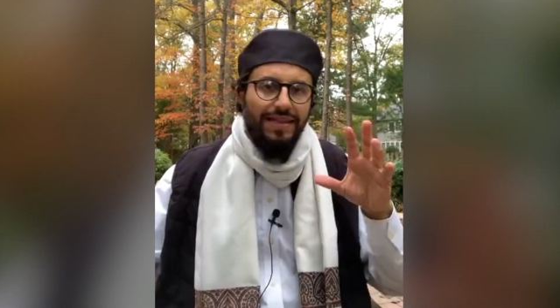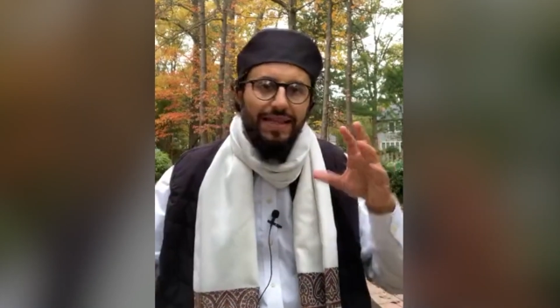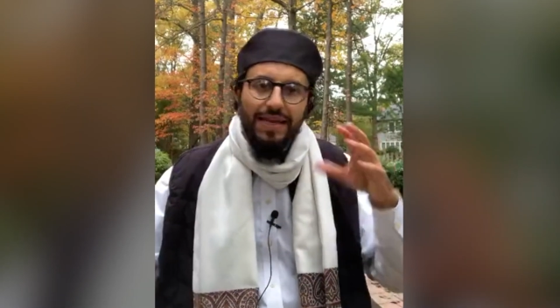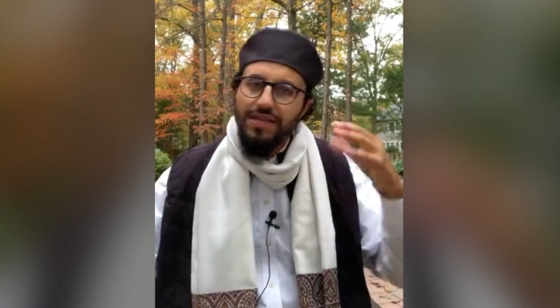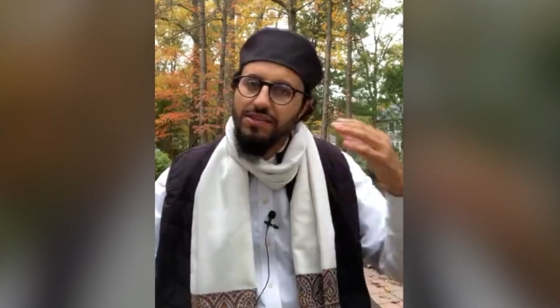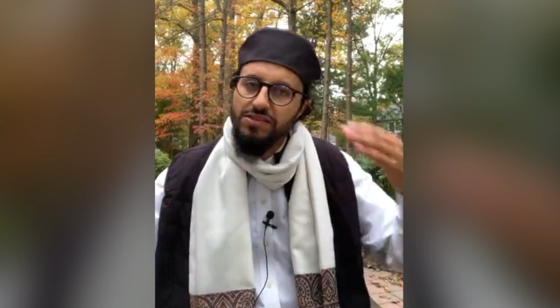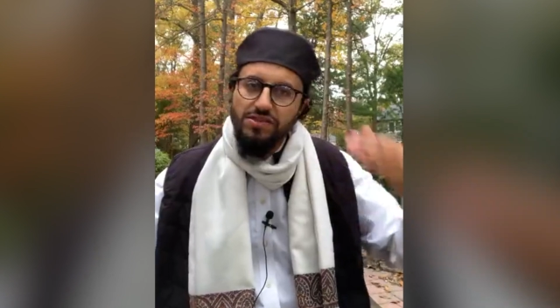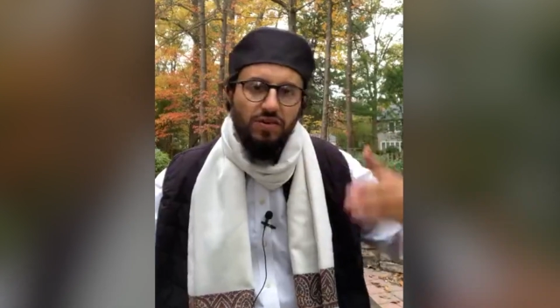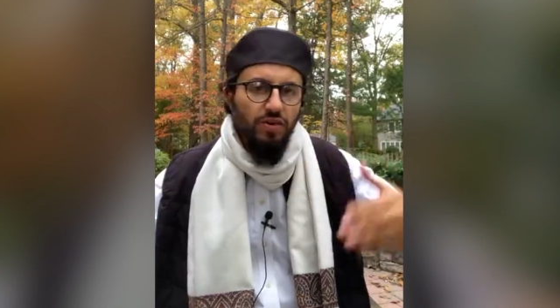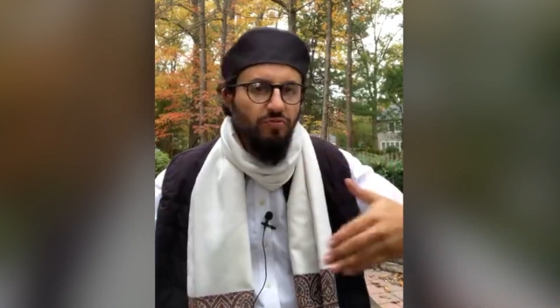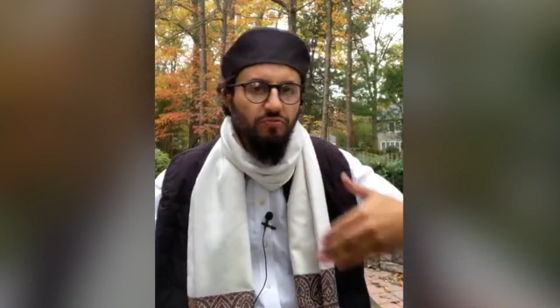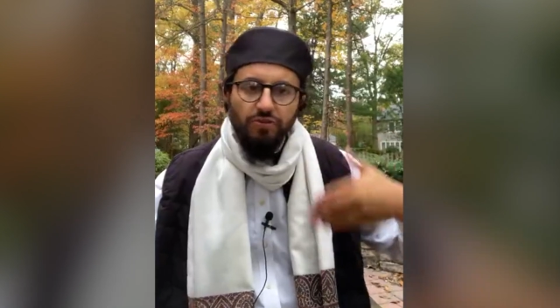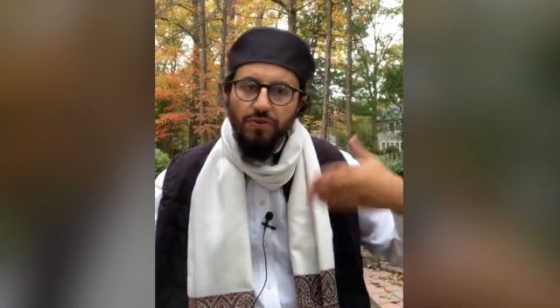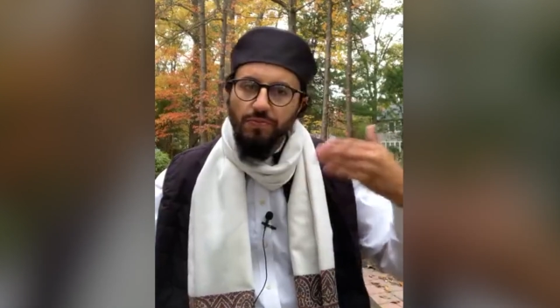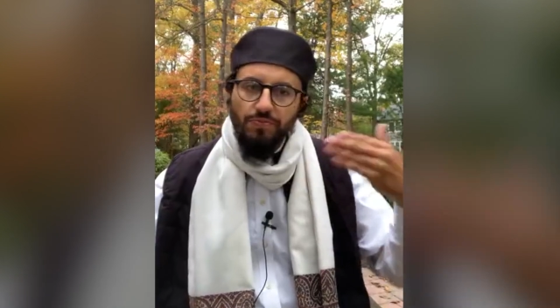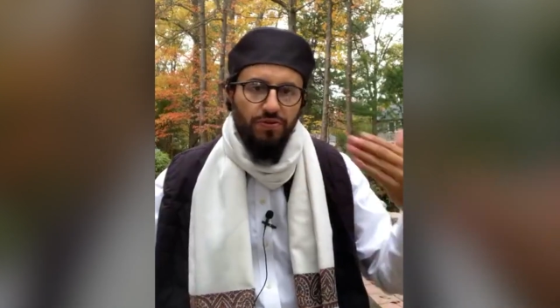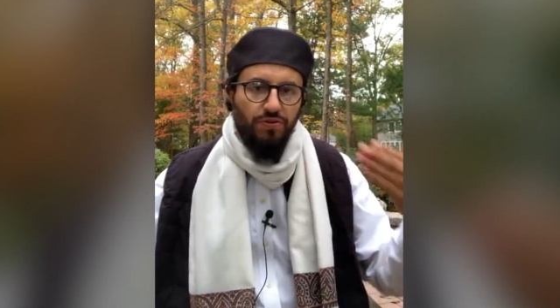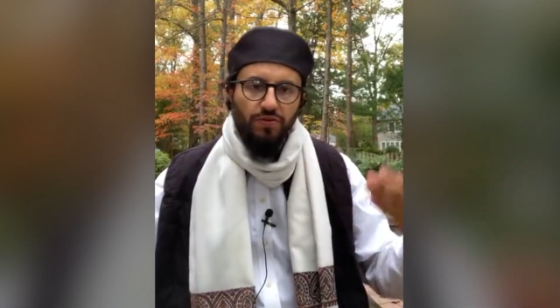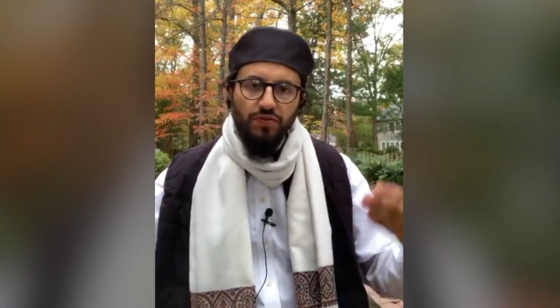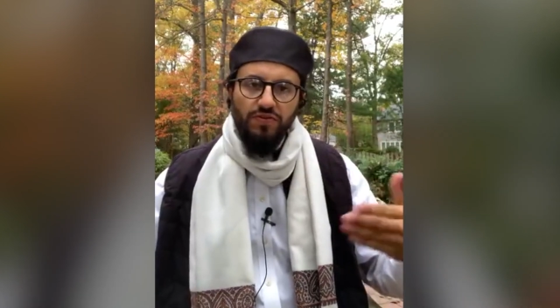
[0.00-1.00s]
things don't
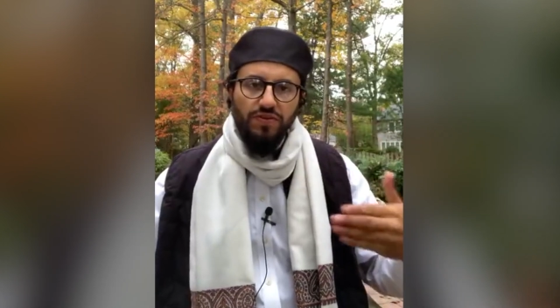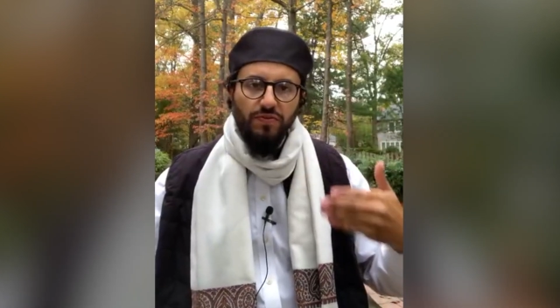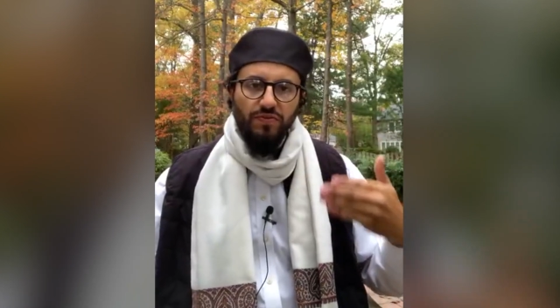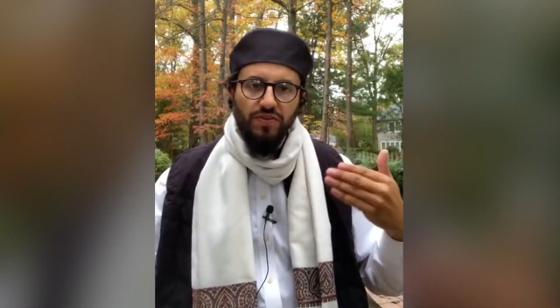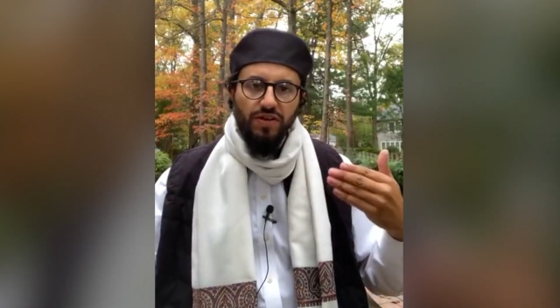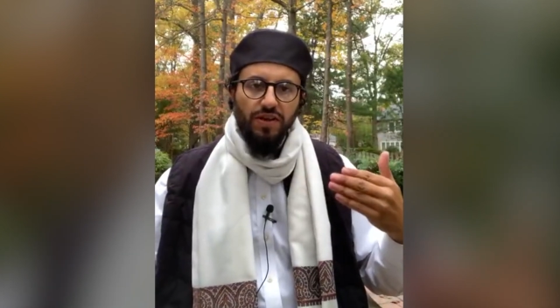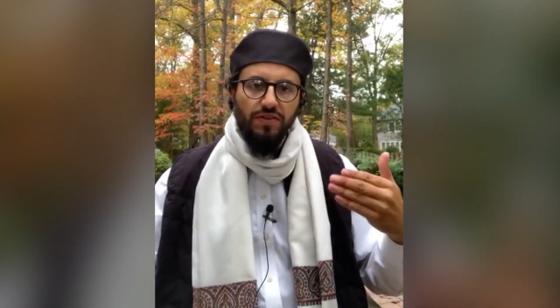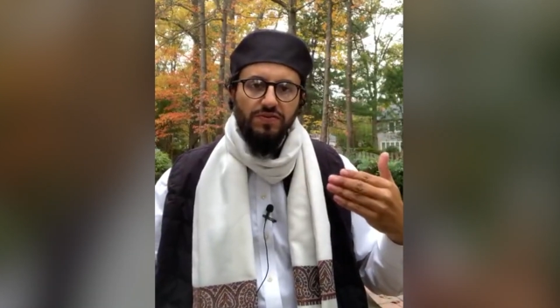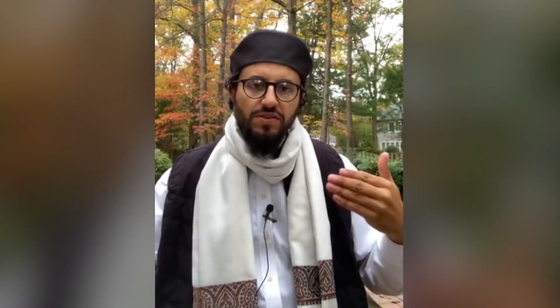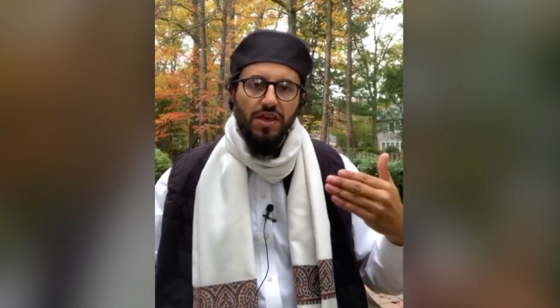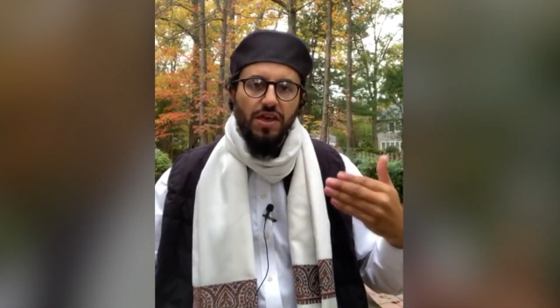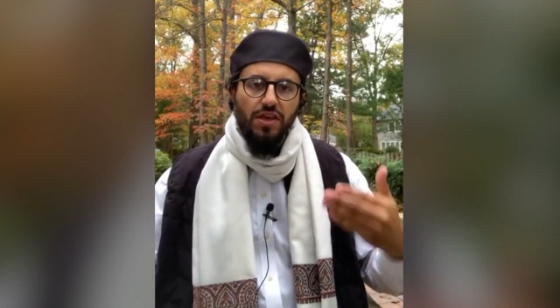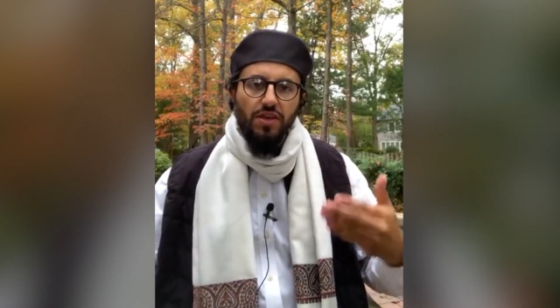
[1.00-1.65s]
reproduce themselves.